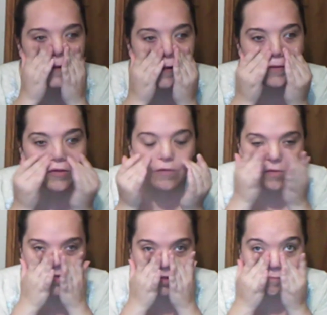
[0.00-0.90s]
you can also
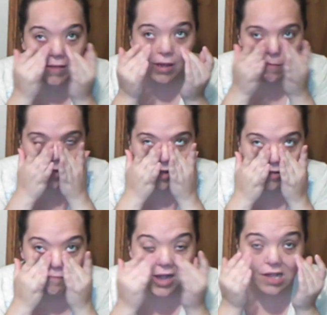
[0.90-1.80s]
use the Mon
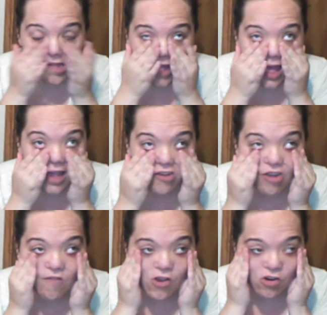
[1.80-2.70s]

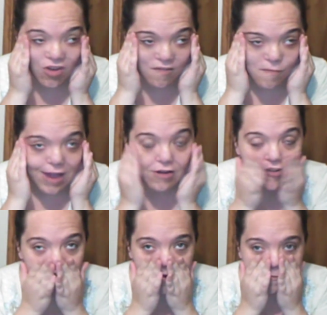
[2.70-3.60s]
Monistat Chafing Relief
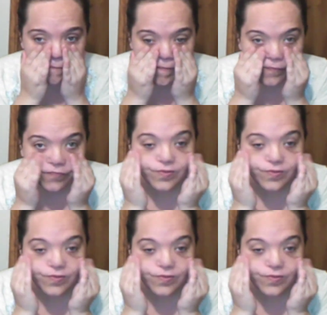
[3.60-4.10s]
Powder Gel.